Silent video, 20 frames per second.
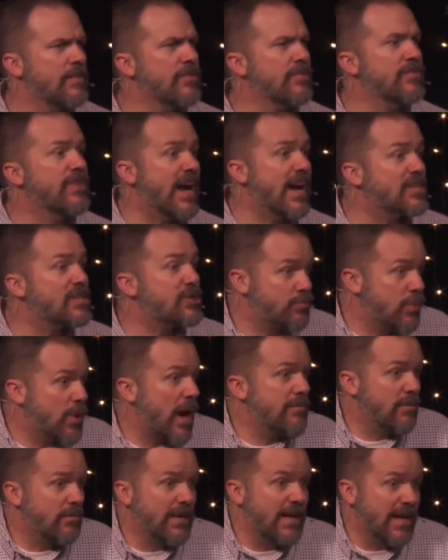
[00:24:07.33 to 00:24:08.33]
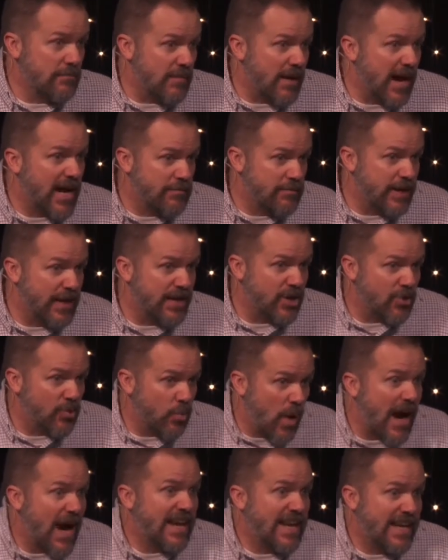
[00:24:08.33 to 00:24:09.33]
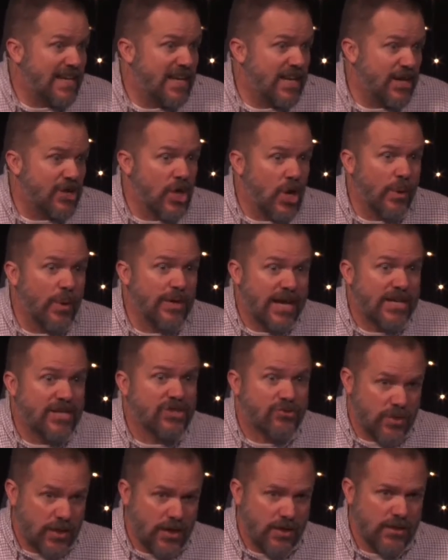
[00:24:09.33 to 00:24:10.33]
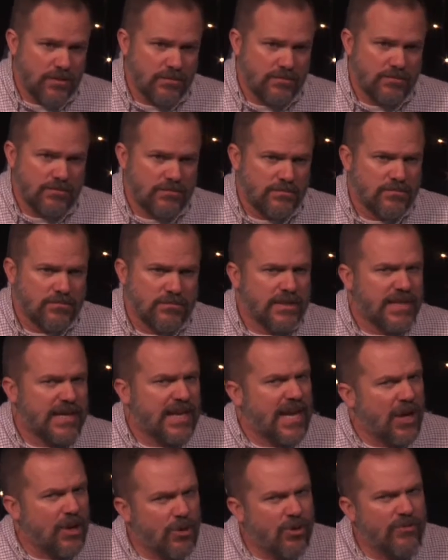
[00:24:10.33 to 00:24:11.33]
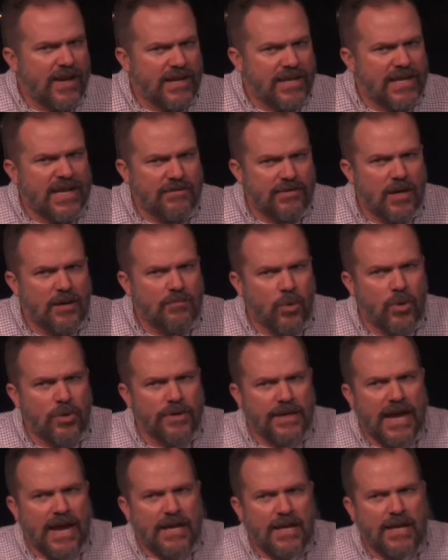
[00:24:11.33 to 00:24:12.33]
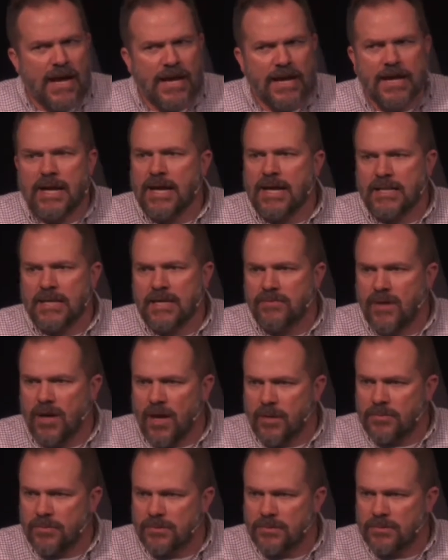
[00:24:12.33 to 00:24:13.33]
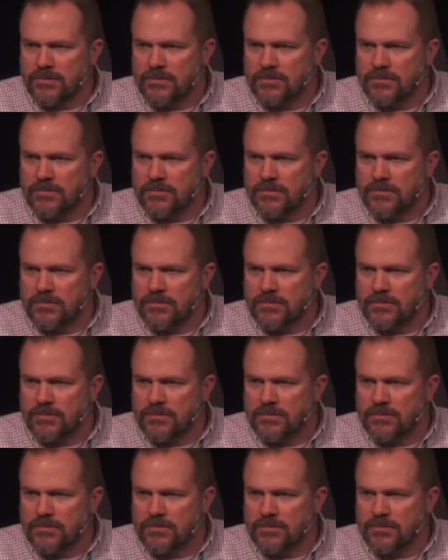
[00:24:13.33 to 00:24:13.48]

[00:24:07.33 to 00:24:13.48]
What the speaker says: That's probably, in my opinion, why he didn't go with Ezra. He would have had to give up more than Hananiah had to give up.